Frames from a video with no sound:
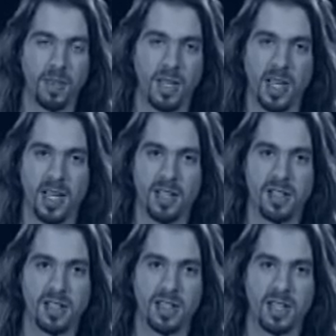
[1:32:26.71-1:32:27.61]

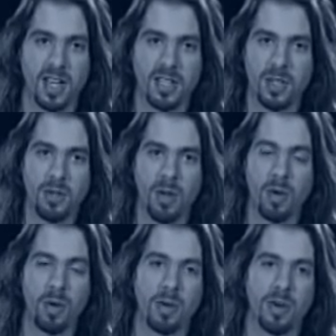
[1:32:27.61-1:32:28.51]
it's a two-note
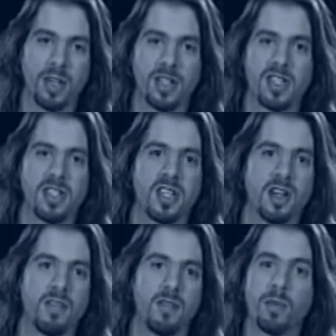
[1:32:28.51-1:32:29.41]
chord consisting of
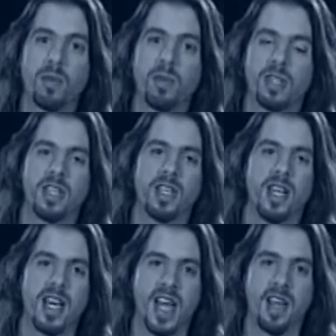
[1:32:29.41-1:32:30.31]
the root
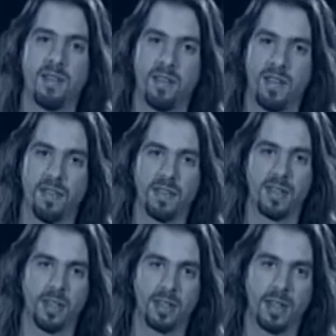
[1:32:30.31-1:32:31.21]
and fifth.
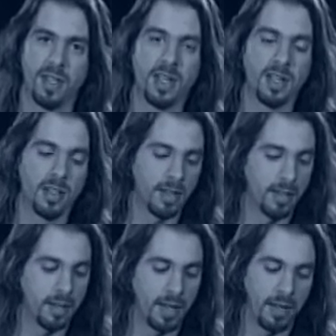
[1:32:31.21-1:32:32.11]

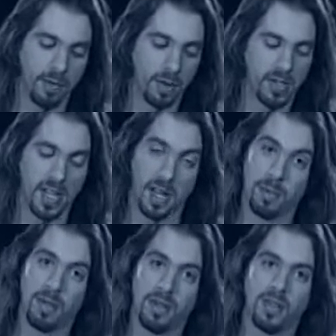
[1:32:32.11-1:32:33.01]
For
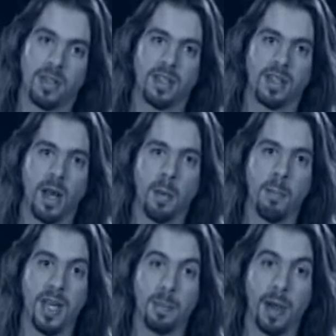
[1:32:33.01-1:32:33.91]
example, a
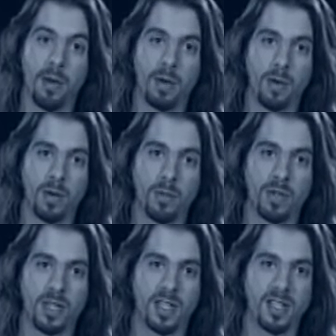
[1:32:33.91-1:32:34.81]
B power chord would
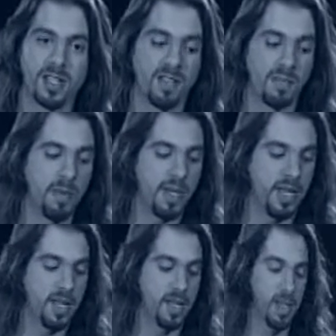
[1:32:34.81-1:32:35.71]
consist of
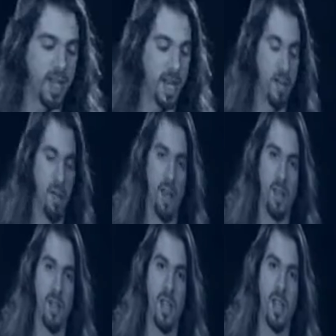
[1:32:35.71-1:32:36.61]
B and the
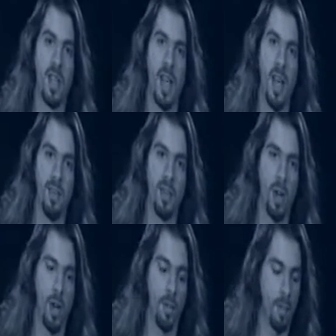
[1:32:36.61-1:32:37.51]
fifth F
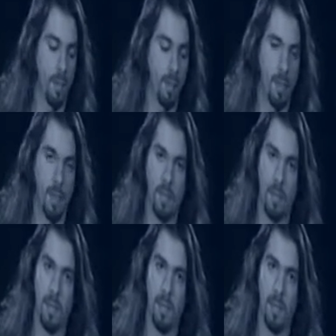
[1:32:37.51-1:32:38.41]
sharp.
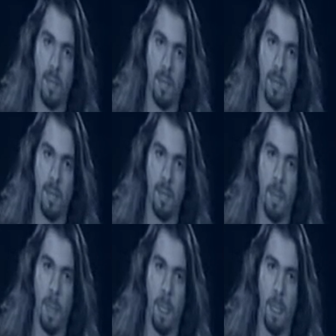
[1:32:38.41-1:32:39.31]

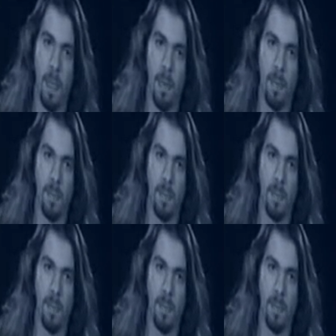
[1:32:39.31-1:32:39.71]
Now